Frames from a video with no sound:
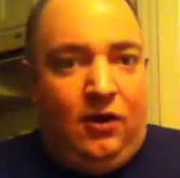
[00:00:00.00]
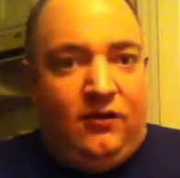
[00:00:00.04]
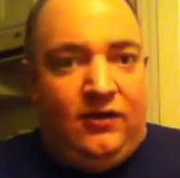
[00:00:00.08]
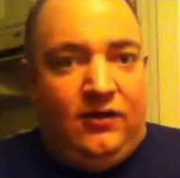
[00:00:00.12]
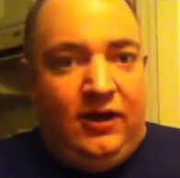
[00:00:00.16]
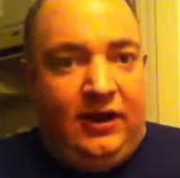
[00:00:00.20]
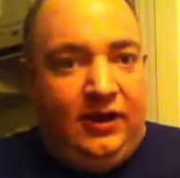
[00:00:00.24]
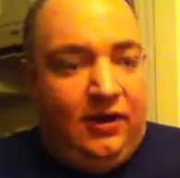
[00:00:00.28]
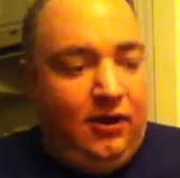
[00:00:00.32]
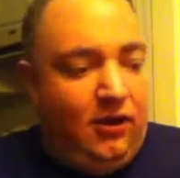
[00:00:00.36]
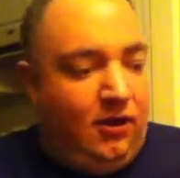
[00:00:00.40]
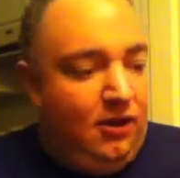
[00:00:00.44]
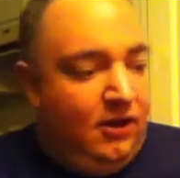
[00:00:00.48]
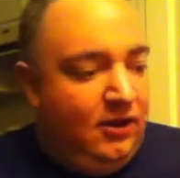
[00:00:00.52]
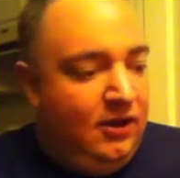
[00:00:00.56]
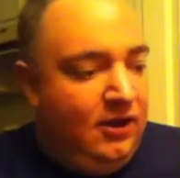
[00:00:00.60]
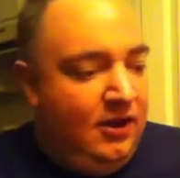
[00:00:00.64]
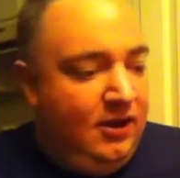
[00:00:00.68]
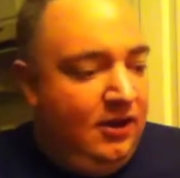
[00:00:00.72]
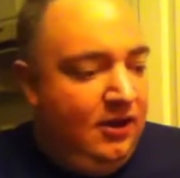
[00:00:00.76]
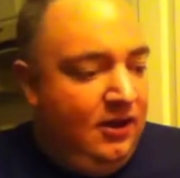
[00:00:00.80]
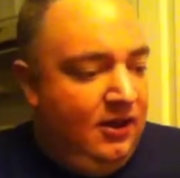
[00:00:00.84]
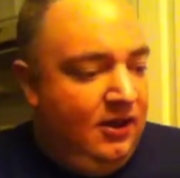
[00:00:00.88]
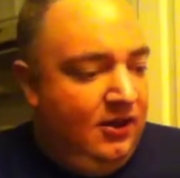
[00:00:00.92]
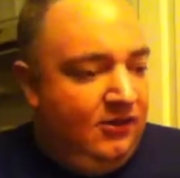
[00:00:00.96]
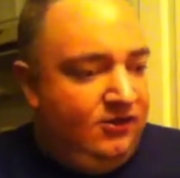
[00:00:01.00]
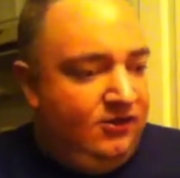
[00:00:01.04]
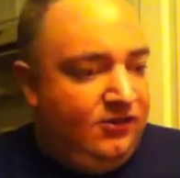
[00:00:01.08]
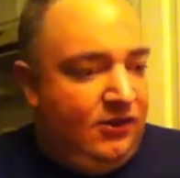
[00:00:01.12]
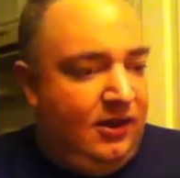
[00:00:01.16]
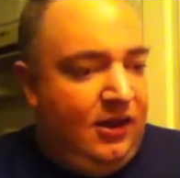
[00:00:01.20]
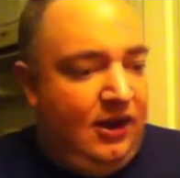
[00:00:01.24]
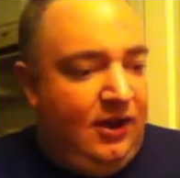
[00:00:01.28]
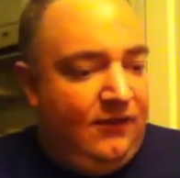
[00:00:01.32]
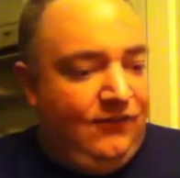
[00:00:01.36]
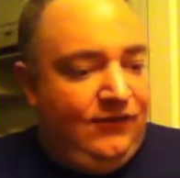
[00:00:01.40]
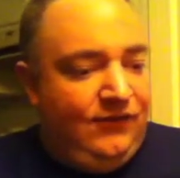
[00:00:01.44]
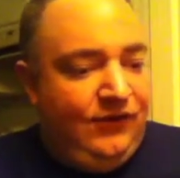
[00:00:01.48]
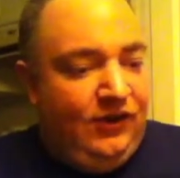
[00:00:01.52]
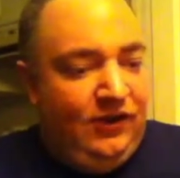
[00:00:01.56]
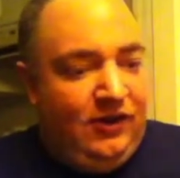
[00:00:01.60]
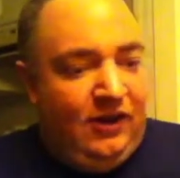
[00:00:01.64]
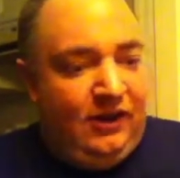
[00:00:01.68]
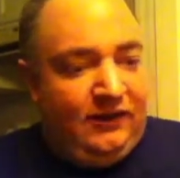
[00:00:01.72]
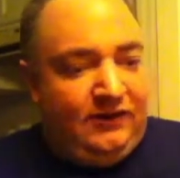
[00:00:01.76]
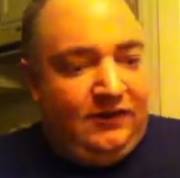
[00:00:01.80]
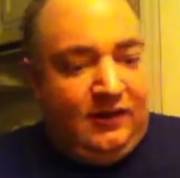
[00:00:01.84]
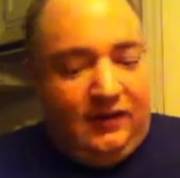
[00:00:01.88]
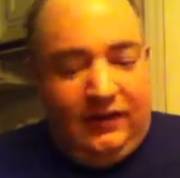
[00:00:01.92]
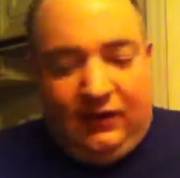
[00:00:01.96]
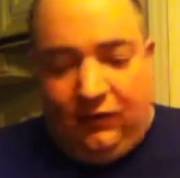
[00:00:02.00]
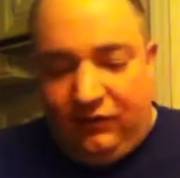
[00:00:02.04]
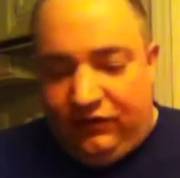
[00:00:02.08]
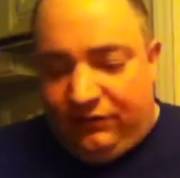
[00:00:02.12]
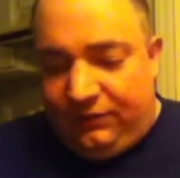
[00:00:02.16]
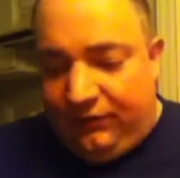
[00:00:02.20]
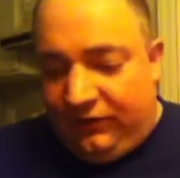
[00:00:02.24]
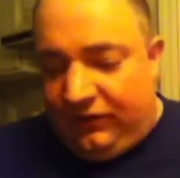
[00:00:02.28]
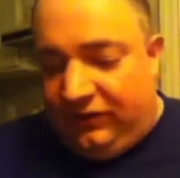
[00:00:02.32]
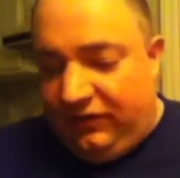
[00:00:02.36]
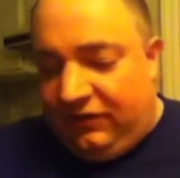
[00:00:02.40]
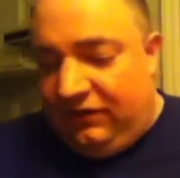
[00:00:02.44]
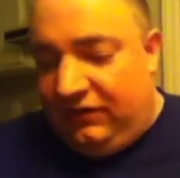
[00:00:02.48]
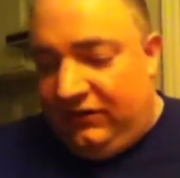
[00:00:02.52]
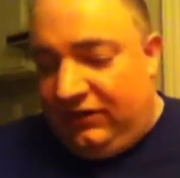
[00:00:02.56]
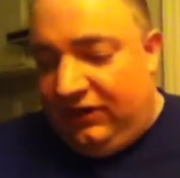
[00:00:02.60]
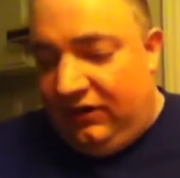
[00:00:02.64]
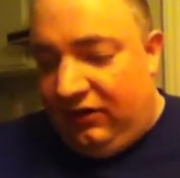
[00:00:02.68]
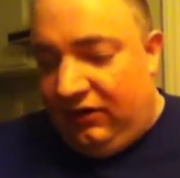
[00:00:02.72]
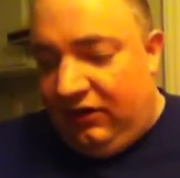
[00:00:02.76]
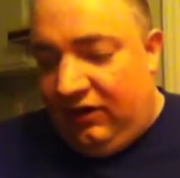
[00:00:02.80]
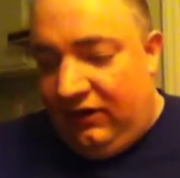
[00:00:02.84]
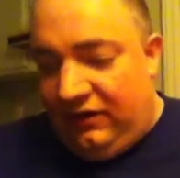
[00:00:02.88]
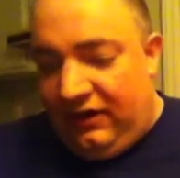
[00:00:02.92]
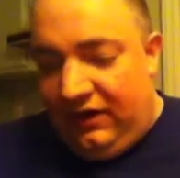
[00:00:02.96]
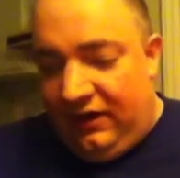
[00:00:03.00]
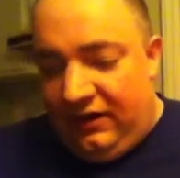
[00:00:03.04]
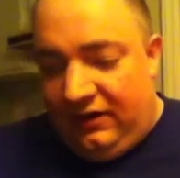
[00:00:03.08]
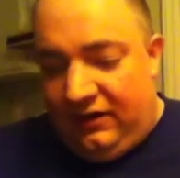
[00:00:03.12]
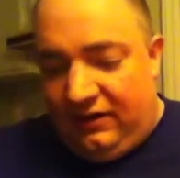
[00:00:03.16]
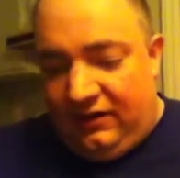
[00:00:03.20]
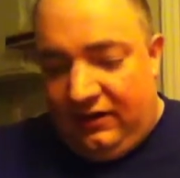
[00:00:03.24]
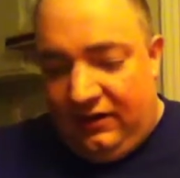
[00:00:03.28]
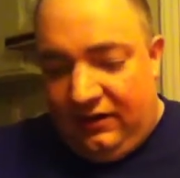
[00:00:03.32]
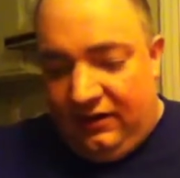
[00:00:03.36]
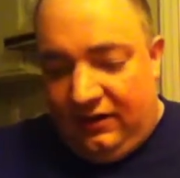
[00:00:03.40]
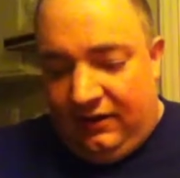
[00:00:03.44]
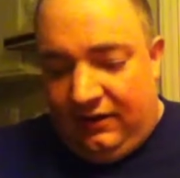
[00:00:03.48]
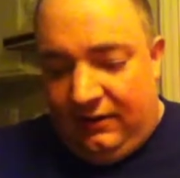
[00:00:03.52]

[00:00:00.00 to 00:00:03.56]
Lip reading: all day long. So I feel like that was a pretty good deal on that.